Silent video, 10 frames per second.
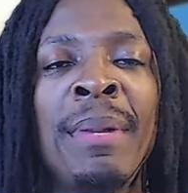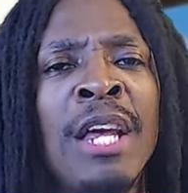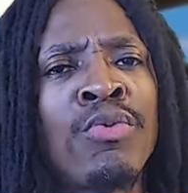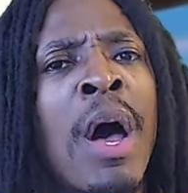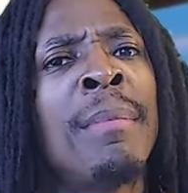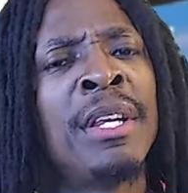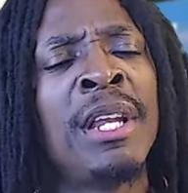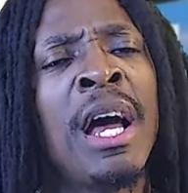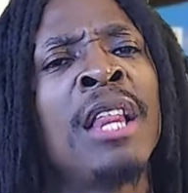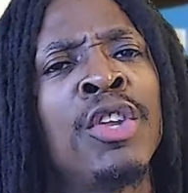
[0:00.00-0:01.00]
That's why I'm in
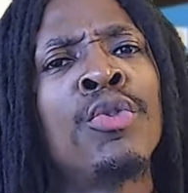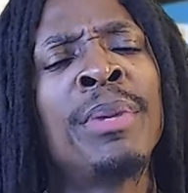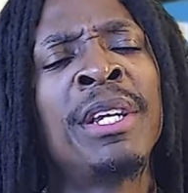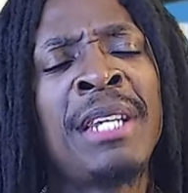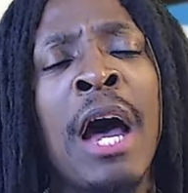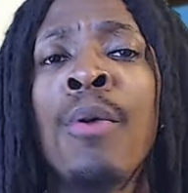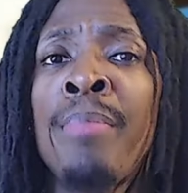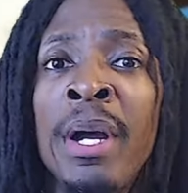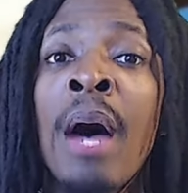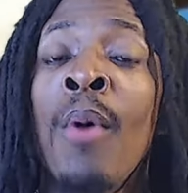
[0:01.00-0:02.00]
a little bit of doubt,
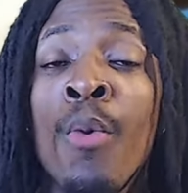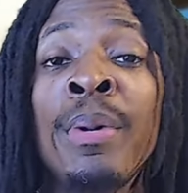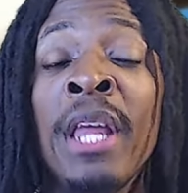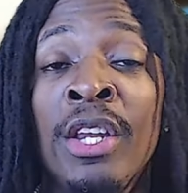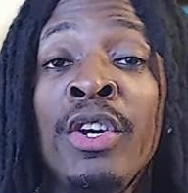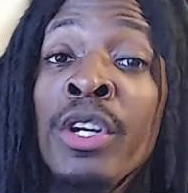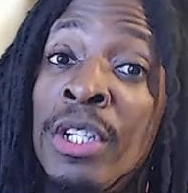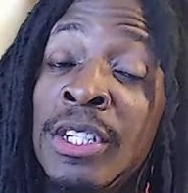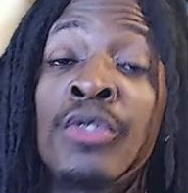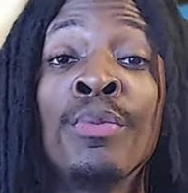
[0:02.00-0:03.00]
but I'm hoping that it could, because
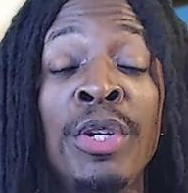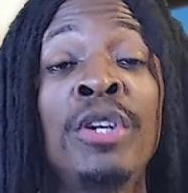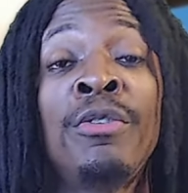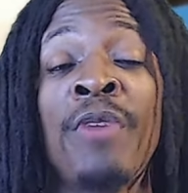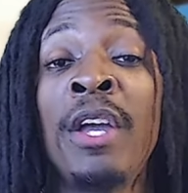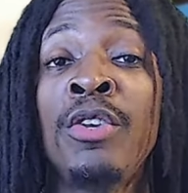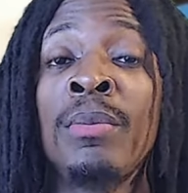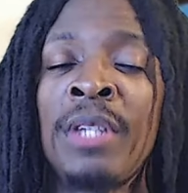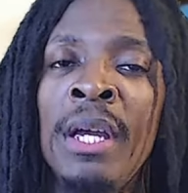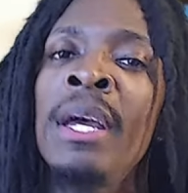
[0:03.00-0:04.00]
this would be a good fight. You know what I'm saying?